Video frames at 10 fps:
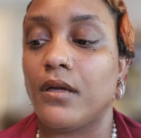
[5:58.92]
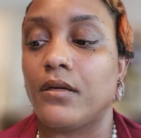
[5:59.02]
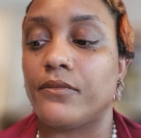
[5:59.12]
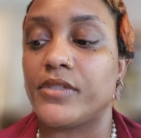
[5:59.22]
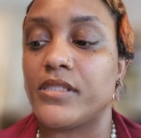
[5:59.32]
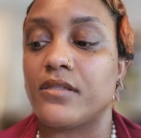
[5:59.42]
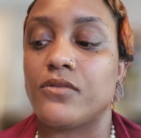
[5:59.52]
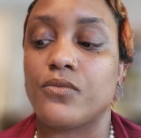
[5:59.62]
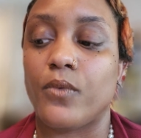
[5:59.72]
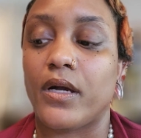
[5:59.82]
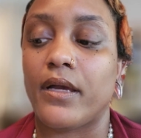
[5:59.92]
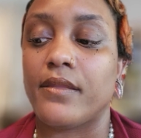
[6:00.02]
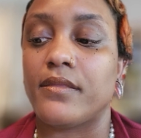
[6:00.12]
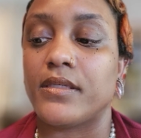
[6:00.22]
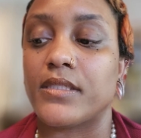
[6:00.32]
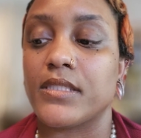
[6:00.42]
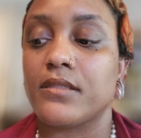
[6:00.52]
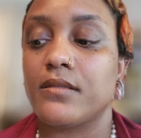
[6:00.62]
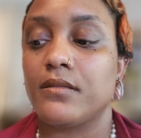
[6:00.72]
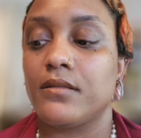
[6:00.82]
reasons why this
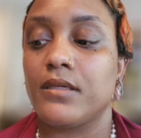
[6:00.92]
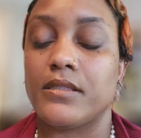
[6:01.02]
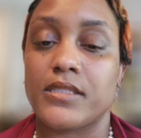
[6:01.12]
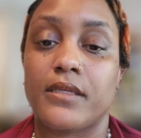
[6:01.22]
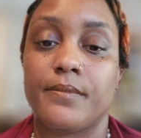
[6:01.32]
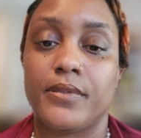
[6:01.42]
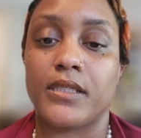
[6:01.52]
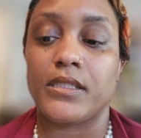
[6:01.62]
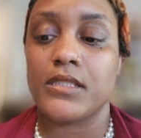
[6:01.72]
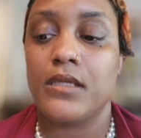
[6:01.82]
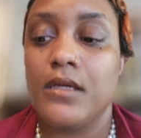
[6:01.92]
can take place.